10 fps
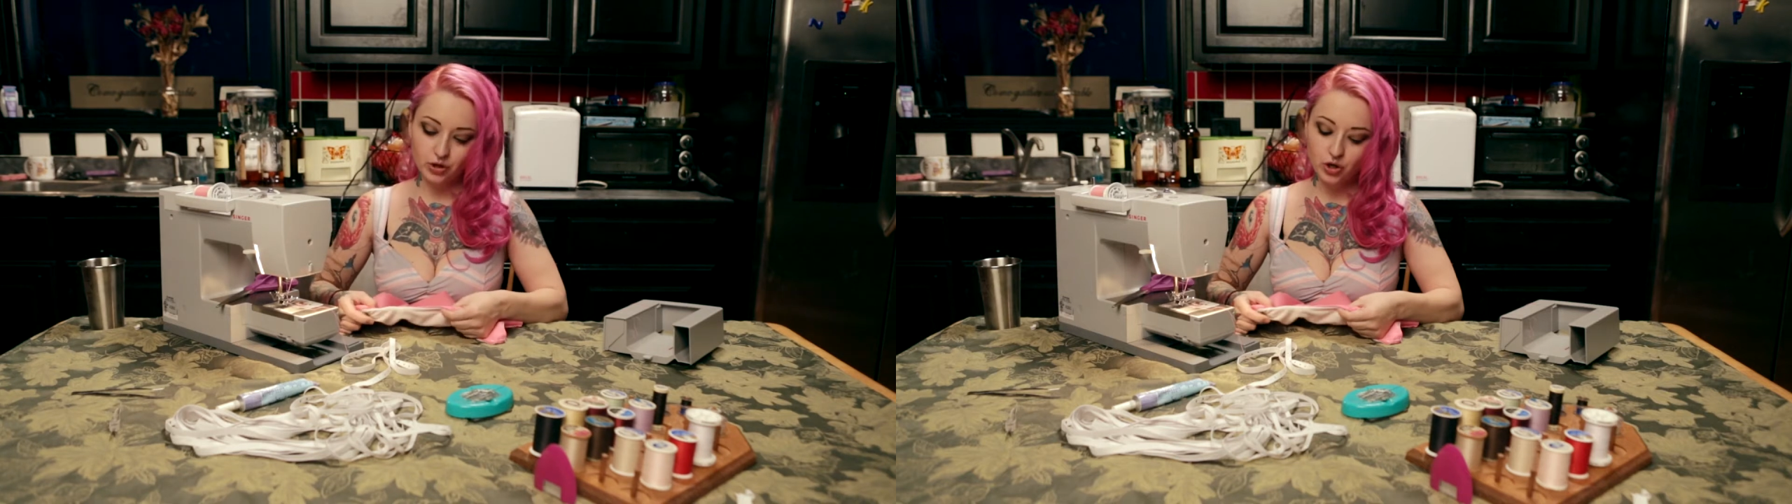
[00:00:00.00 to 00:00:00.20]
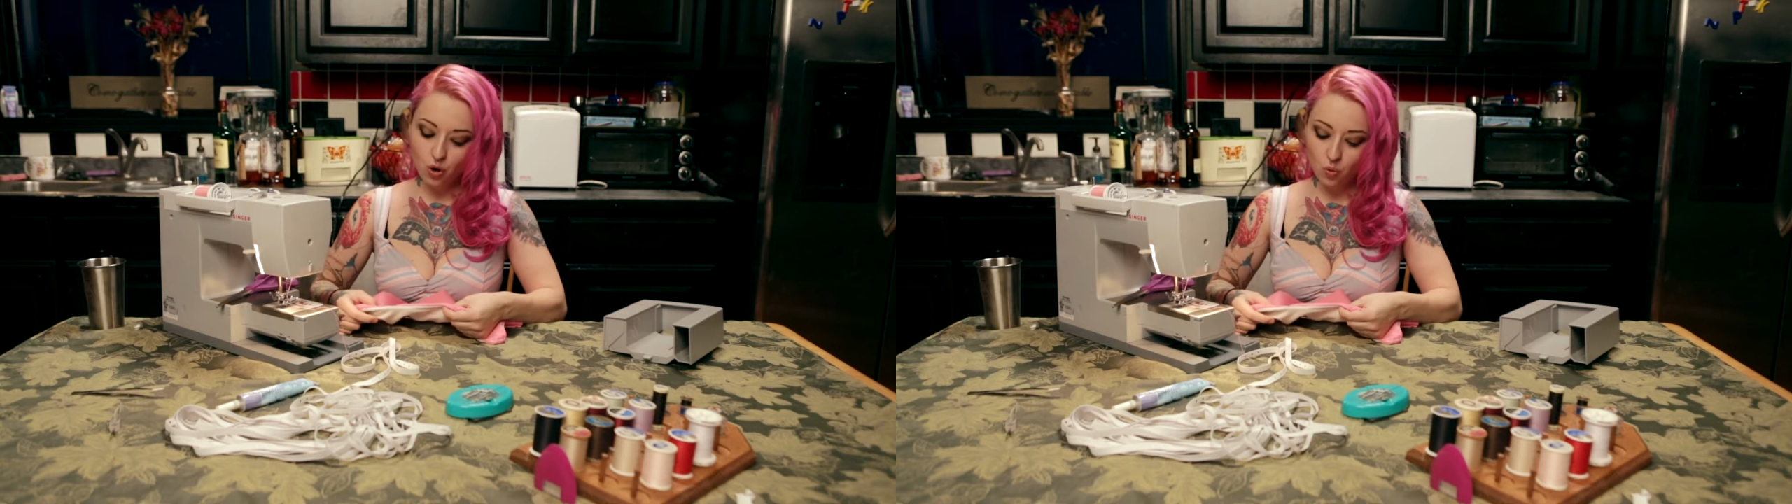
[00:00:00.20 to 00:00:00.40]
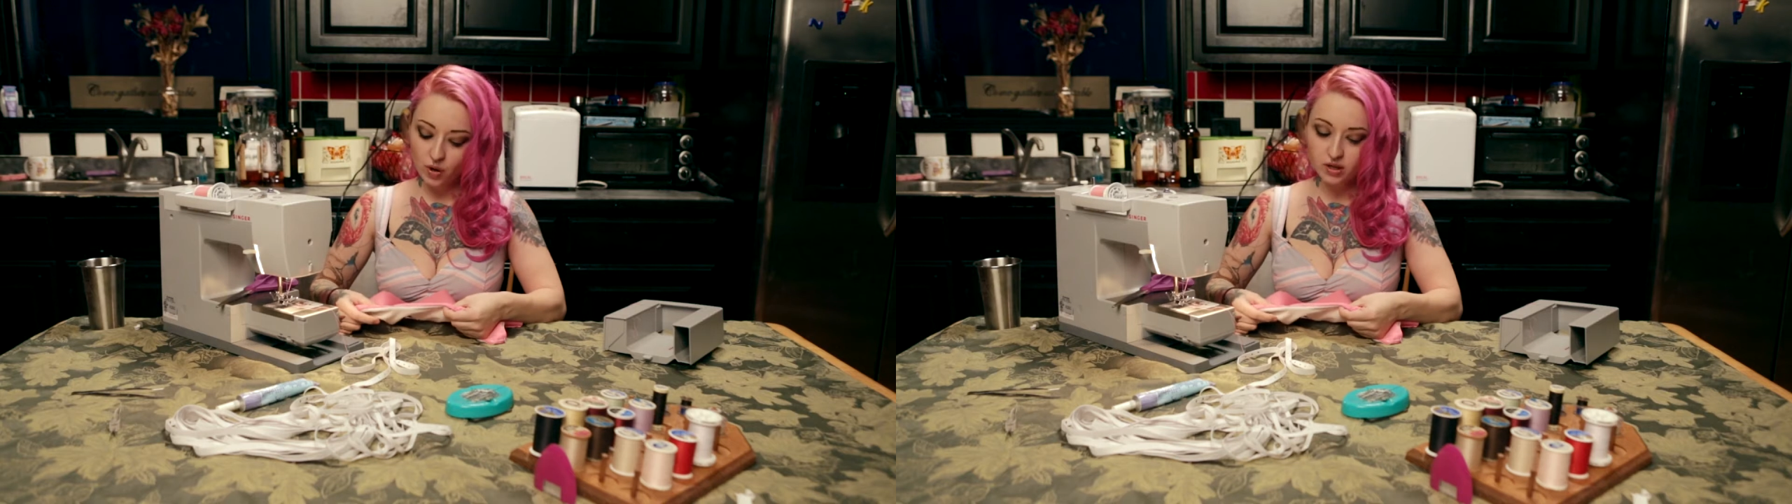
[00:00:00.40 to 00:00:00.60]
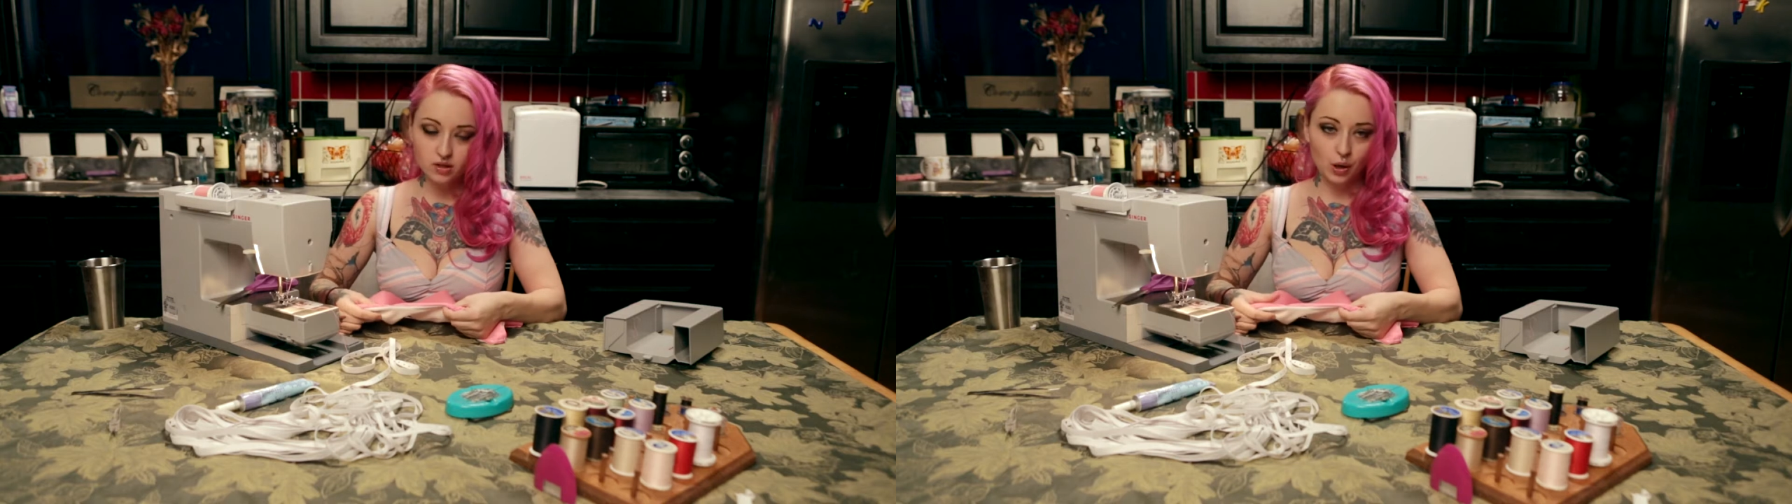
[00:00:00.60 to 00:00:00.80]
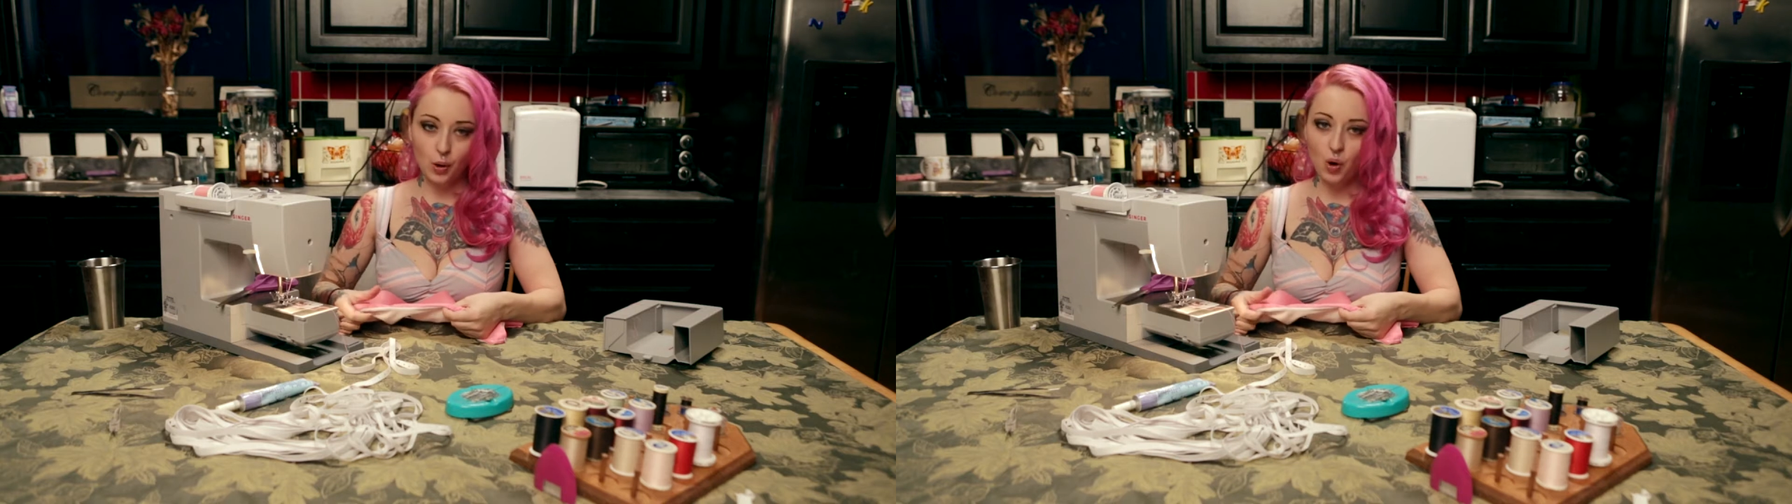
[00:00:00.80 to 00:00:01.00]
You don't want to
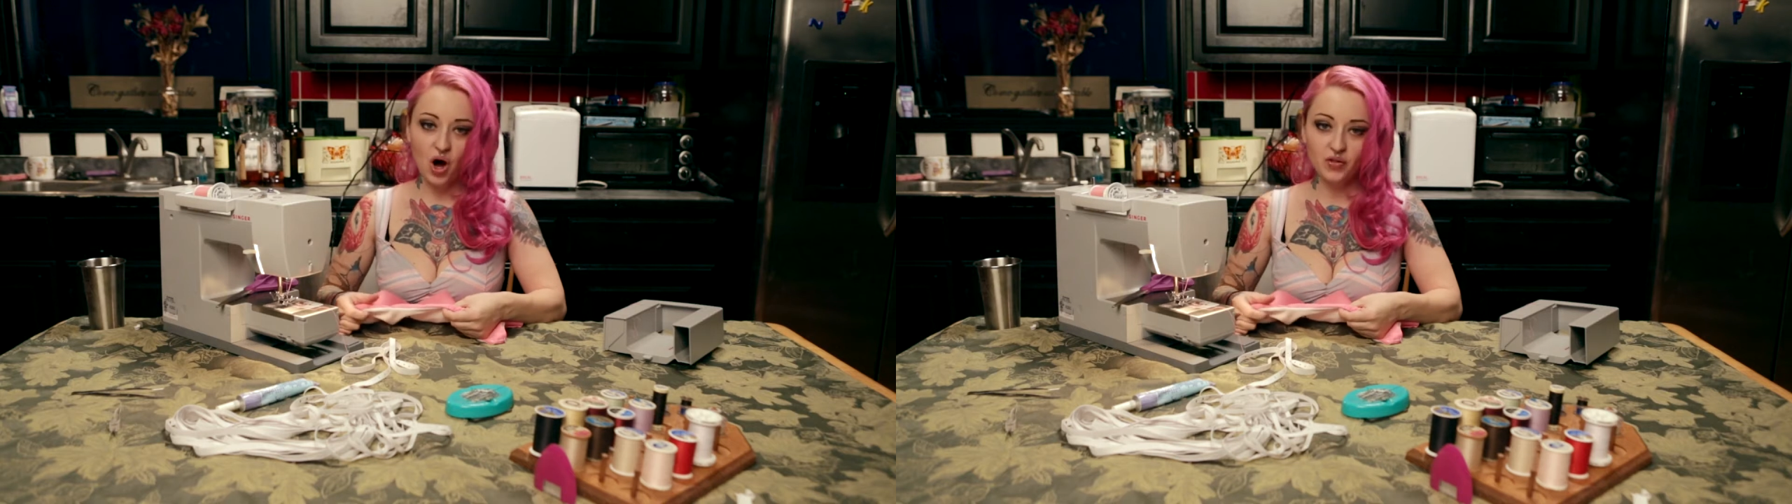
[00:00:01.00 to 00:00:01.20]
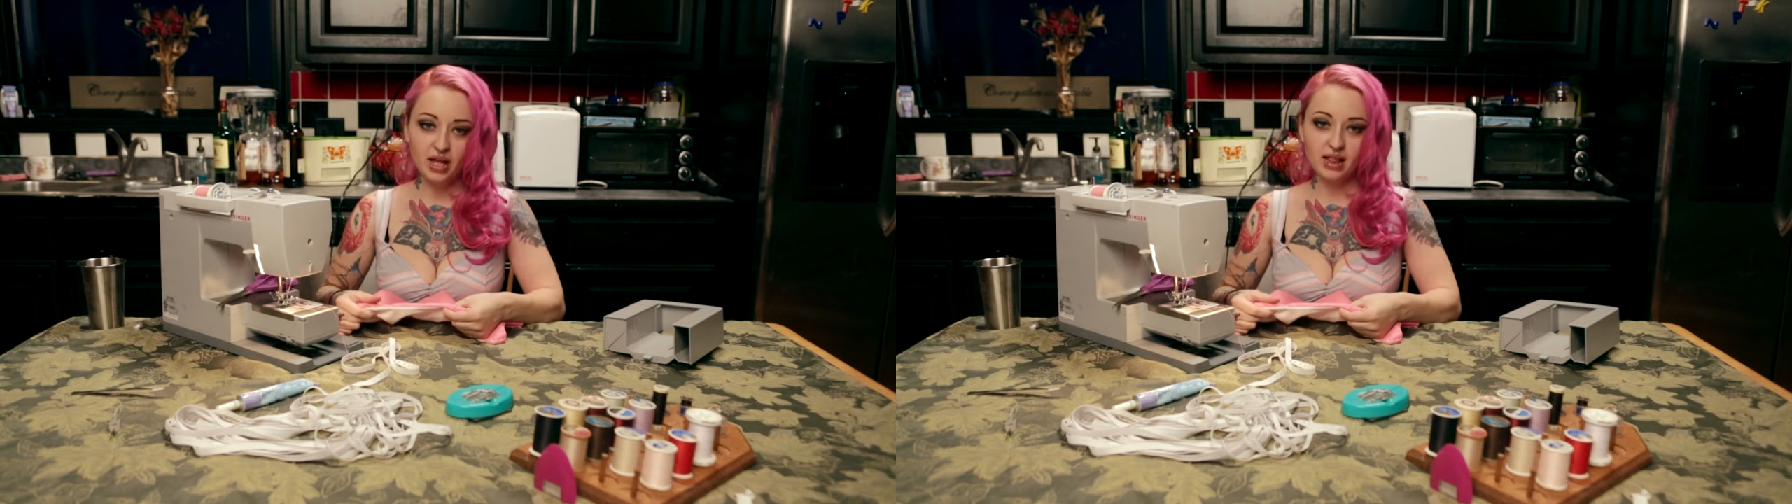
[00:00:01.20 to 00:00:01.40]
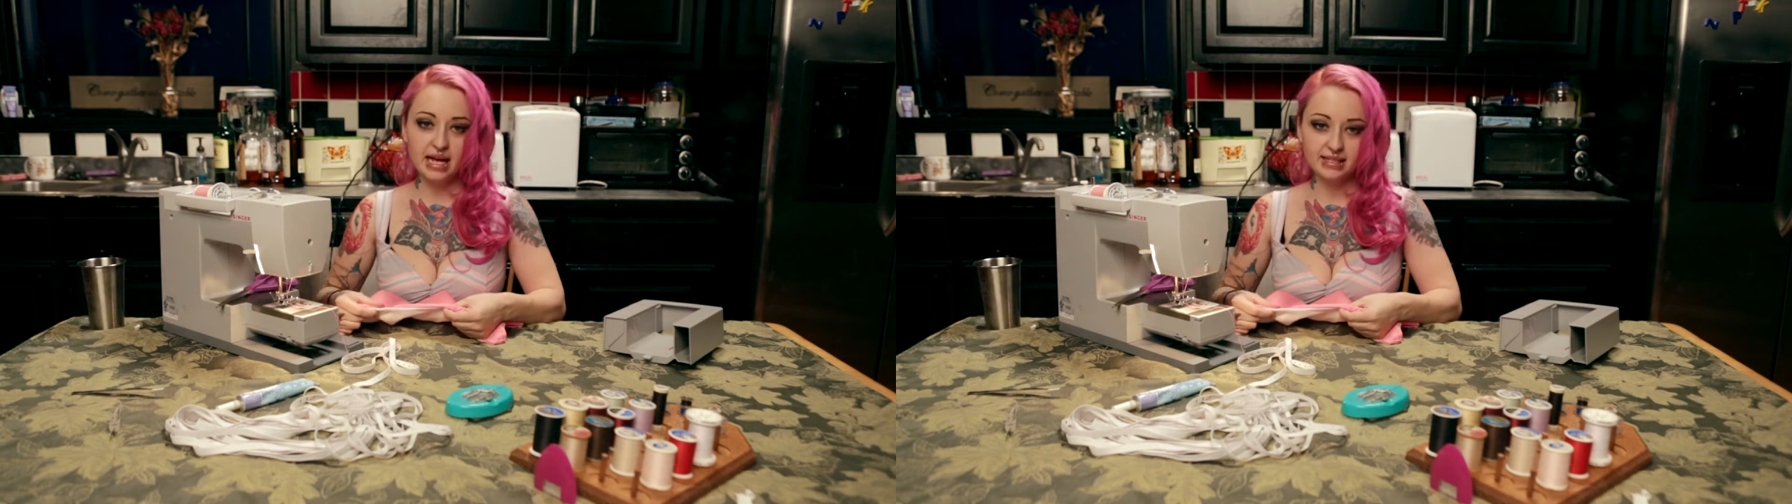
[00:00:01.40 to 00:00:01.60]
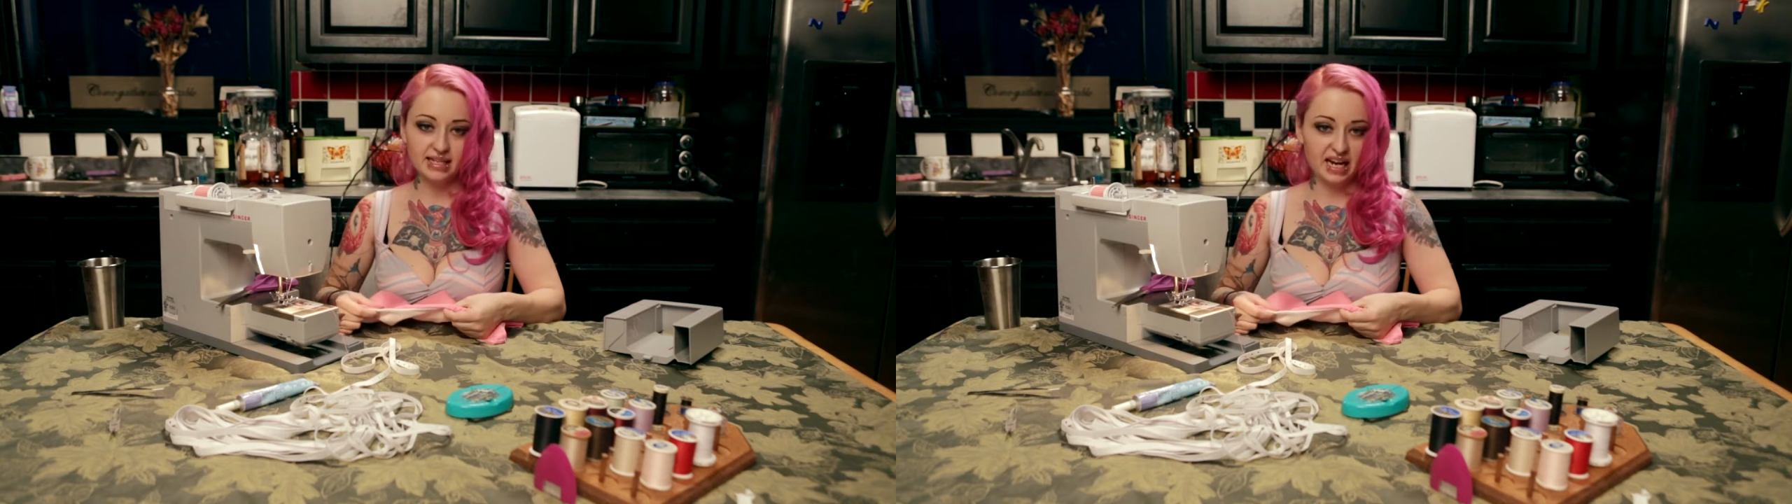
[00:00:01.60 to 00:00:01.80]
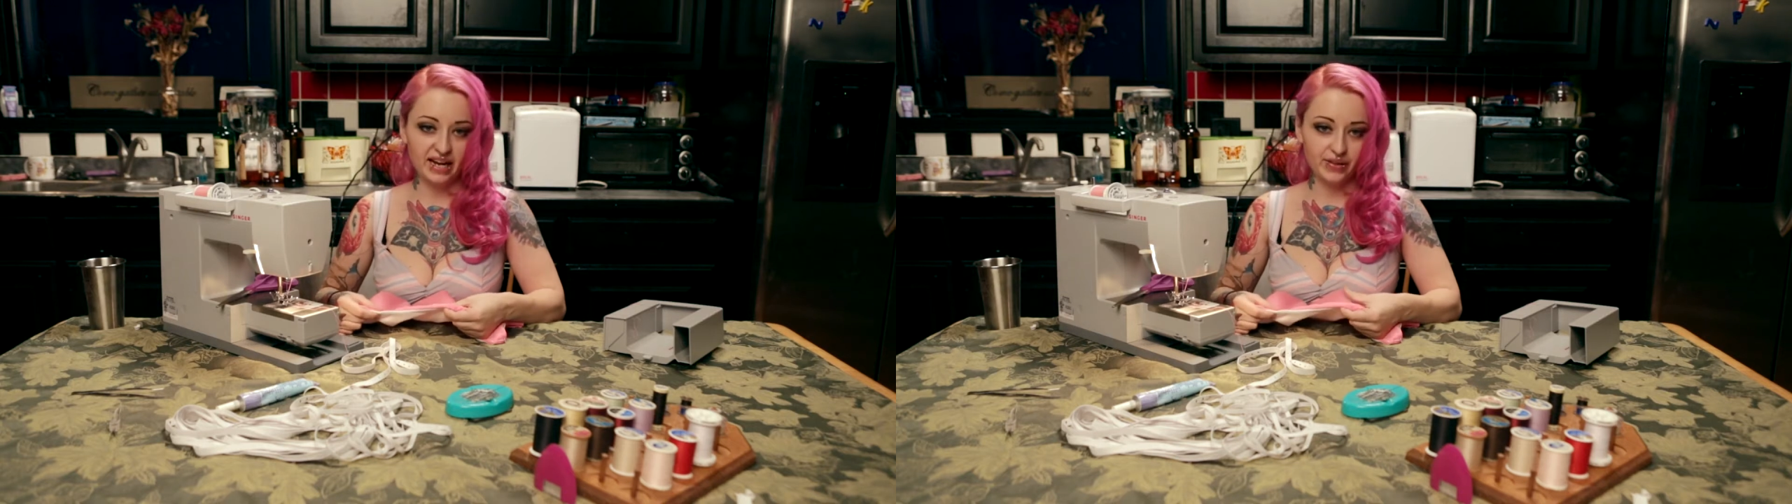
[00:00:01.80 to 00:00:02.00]
sew on the
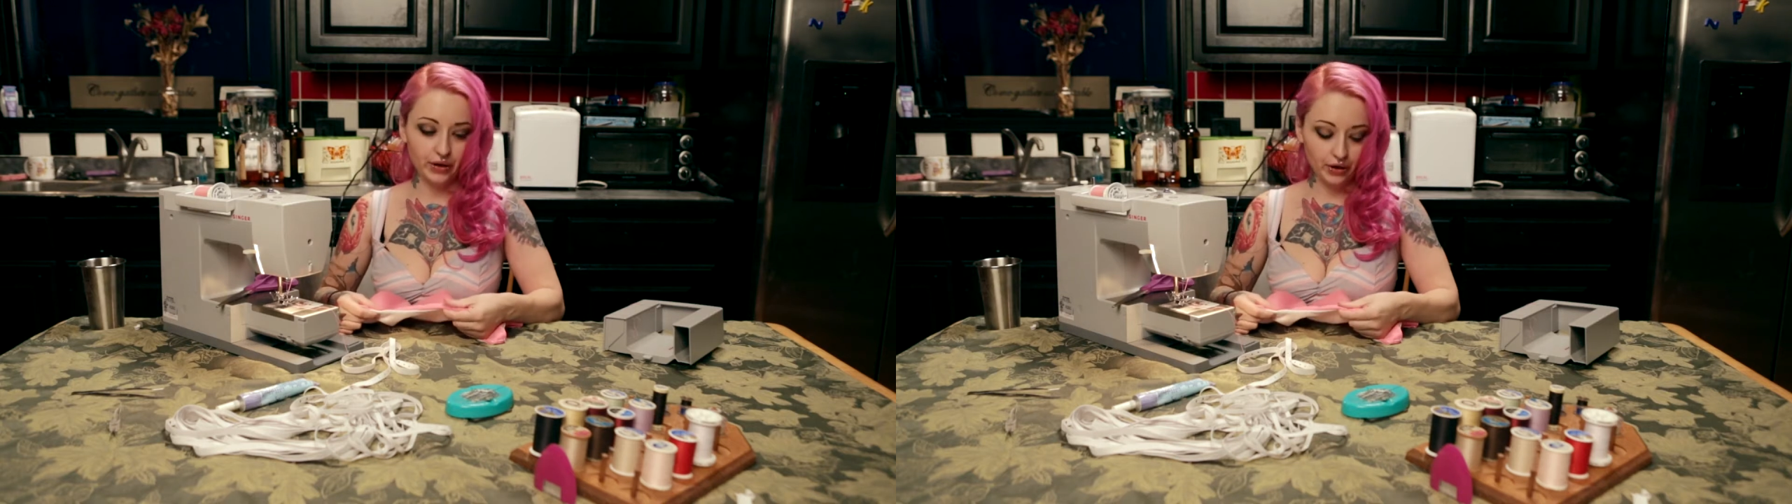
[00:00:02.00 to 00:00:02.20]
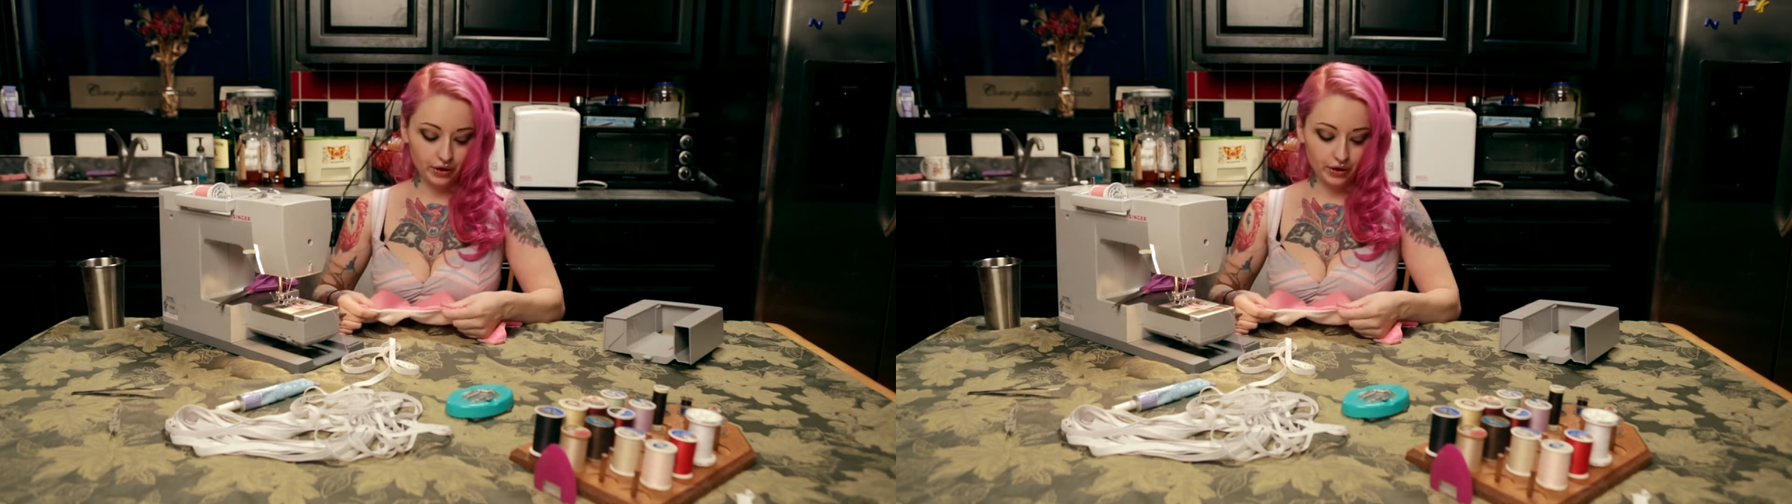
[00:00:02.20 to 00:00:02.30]
elastic either.